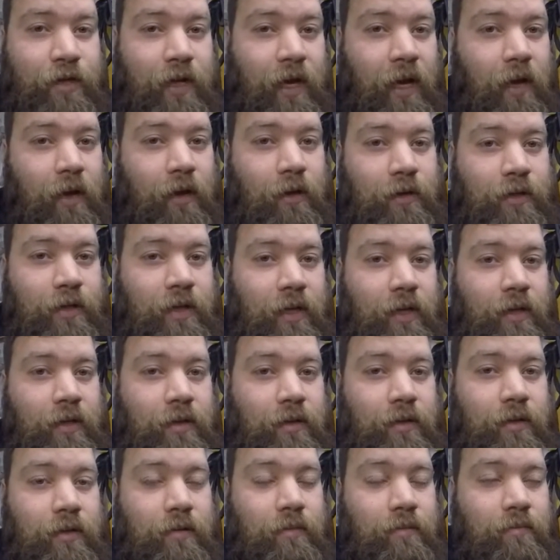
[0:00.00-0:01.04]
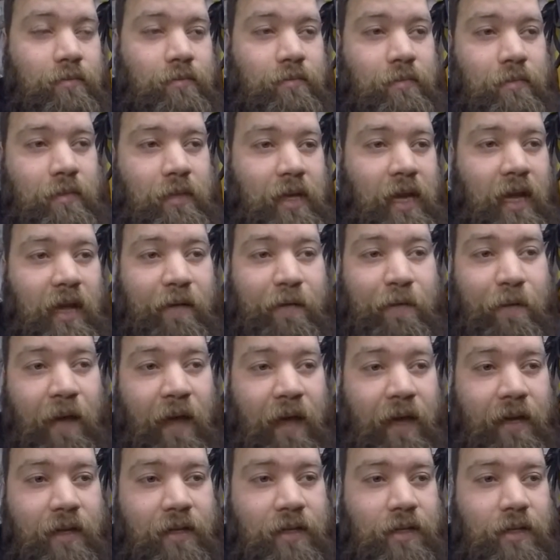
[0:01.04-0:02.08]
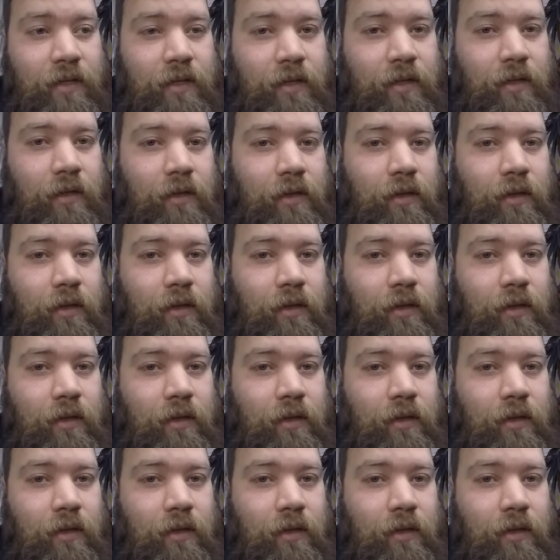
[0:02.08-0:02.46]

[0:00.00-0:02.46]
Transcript: casting defects,